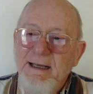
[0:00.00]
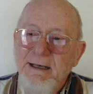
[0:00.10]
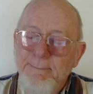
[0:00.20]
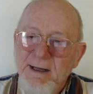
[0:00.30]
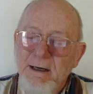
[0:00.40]
In
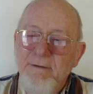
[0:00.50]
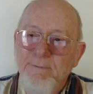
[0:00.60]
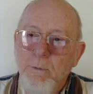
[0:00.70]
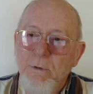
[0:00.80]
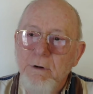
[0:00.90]
the middle of a
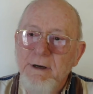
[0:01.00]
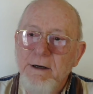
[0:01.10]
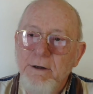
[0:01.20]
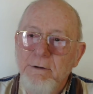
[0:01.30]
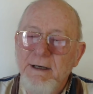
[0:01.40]
word,
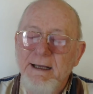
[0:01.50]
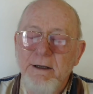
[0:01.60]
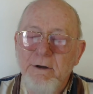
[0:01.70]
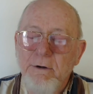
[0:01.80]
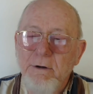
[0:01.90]
it'll look like a
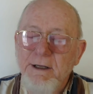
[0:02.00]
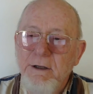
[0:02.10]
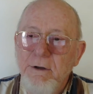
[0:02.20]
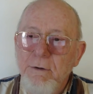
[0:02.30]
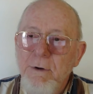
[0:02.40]

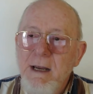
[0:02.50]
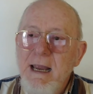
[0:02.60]
curlicue.